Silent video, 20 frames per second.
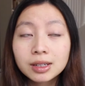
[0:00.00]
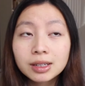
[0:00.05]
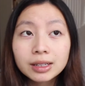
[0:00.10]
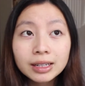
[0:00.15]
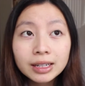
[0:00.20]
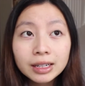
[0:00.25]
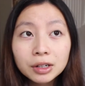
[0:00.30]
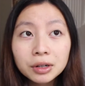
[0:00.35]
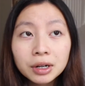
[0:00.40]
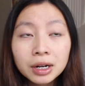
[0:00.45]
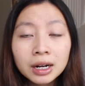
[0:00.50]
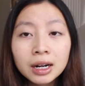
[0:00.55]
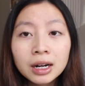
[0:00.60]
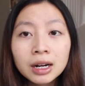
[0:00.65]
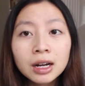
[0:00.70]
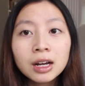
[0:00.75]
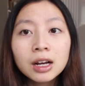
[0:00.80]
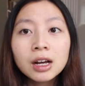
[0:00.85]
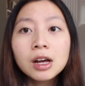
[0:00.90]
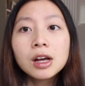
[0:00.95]

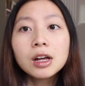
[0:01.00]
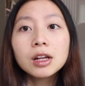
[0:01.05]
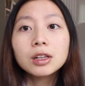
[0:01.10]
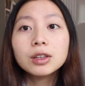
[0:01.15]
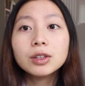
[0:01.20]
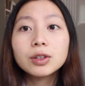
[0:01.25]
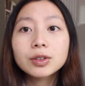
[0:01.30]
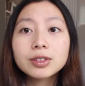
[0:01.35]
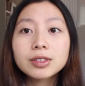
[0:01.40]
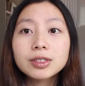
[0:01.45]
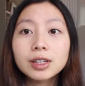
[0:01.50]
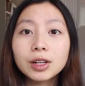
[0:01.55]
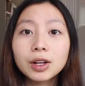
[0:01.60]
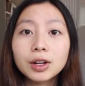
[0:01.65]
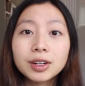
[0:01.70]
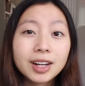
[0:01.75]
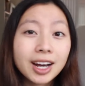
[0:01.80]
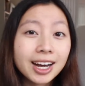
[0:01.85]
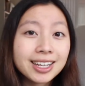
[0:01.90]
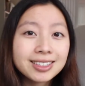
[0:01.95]
clearer, looks a
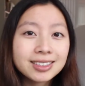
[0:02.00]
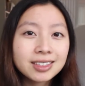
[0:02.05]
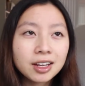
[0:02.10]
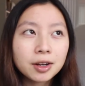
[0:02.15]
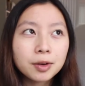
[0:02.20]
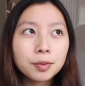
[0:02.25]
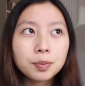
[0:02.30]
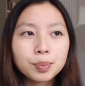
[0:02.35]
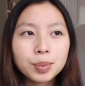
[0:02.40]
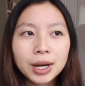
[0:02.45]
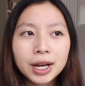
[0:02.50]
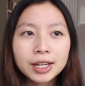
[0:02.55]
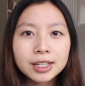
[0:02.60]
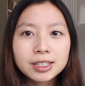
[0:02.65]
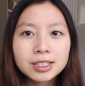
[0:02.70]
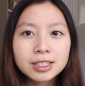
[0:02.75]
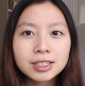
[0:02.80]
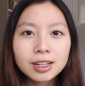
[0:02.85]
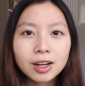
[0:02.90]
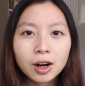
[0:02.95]
lot nicer,
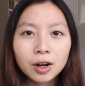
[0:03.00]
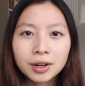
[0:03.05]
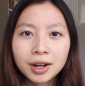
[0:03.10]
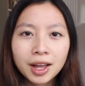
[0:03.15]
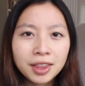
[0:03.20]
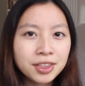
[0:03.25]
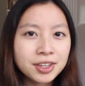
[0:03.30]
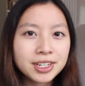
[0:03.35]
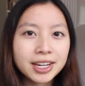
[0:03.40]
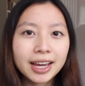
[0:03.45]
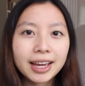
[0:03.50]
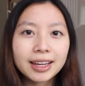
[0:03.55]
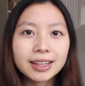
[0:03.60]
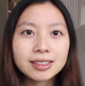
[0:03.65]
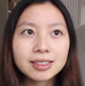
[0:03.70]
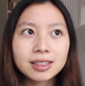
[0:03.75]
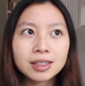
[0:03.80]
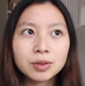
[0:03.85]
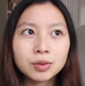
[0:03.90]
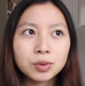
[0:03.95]
but on other
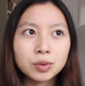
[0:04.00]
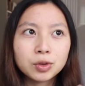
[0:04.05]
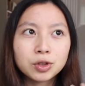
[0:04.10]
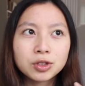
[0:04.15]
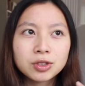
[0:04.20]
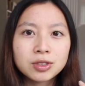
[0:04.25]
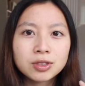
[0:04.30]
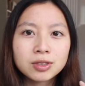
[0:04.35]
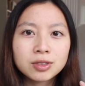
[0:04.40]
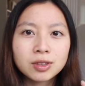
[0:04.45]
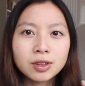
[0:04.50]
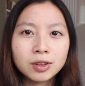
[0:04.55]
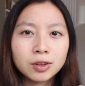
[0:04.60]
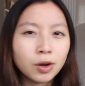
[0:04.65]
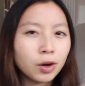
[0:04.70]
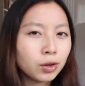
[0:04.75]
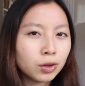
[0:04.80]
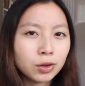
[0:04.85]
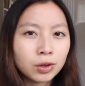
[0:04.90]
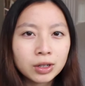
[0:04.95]
days it will just
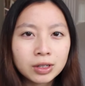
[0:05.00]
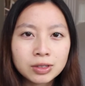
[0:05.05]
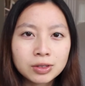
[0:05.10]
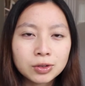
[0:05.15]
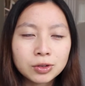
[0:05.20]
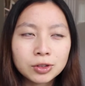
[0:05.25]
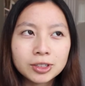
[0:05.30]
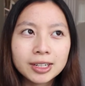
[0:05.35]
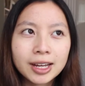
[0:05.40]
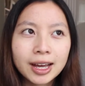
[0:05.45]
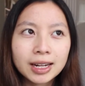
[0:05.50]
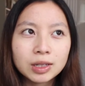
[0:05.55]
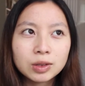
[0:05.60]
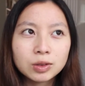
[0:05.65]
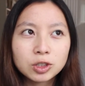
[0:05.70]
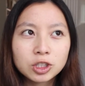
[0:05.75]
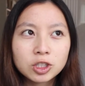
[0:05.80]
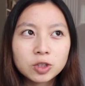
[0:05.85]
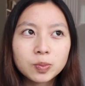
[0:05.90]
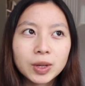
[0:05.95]
not look as good and it will
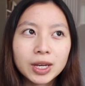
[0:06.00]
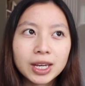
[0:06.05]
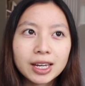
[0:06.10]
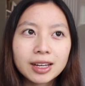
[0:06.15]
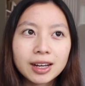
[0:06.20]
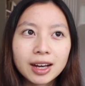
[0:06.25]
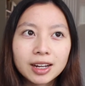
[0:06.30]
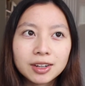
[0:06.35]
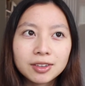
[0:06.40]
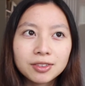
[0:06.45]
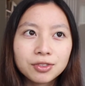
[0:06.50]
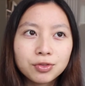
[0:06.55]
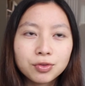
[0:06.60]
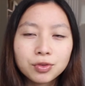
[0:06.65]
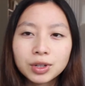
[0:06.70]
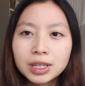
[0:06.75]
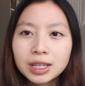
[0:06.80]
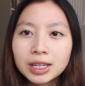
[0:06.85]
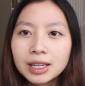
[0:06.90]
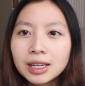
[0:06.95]
just be kind of
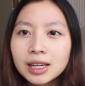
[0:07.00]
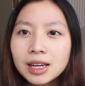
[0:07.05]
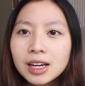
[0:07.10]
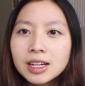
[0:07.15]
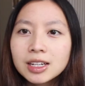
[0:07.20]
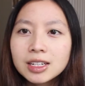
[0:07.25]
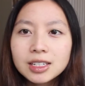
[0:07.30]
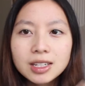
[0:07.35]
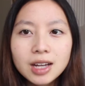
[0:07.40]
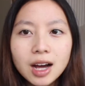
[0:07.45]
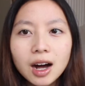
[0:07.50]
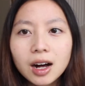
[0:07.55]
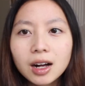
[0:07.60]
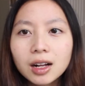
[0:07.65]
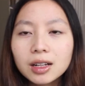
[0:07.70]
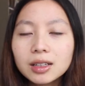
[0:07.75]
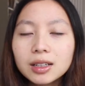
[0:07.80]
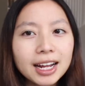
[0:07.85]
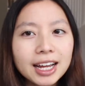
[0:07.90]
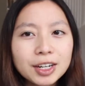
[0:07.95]
really dull.